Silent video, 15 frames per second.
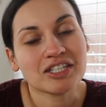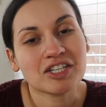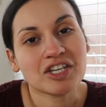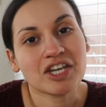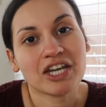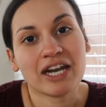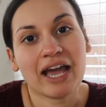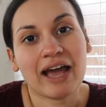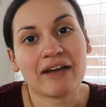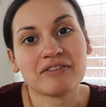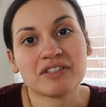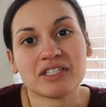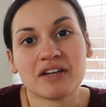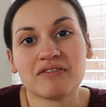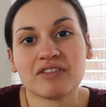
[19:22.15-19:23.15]
so you can
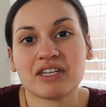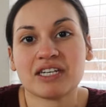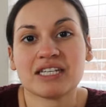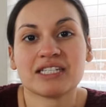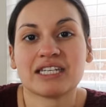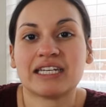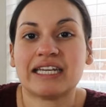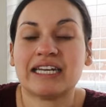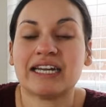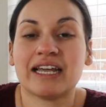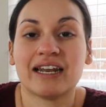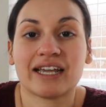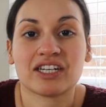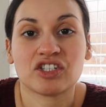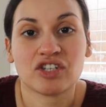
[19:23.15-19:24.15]
have stuff that doesn't need
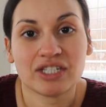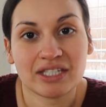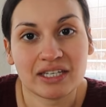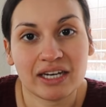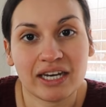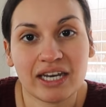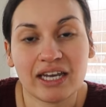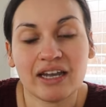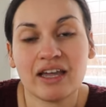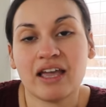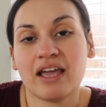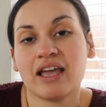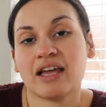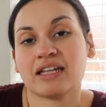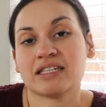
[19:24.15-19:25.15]
electricity
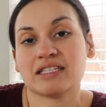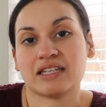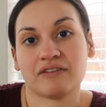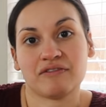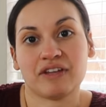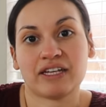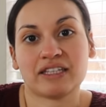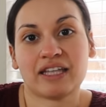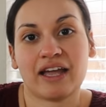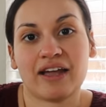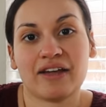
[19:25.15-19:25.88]
and stuff like